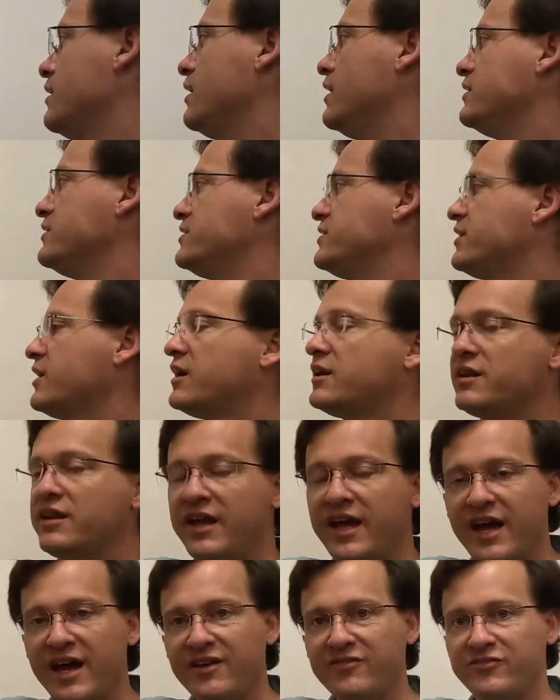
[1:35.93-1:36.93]
A dotted
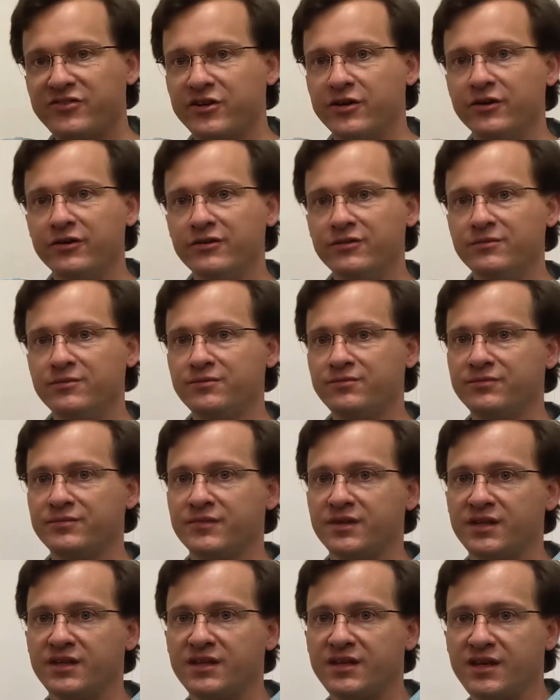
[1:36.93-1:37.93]
half note
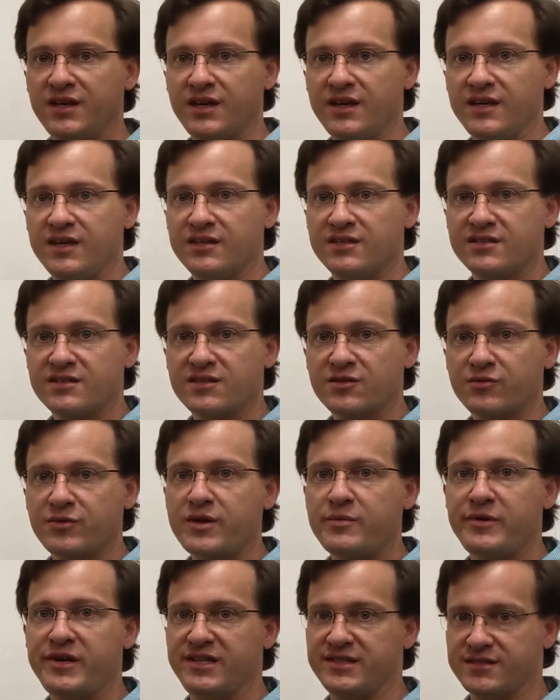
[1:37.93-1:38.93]
is
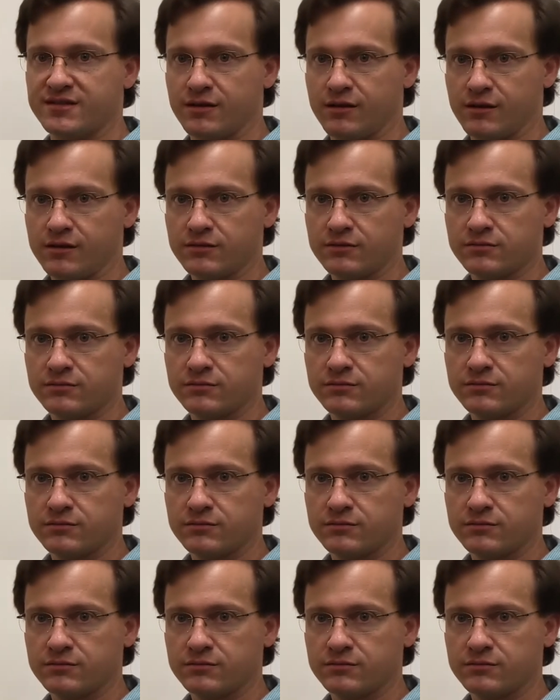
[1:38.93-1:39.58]
3 beats long.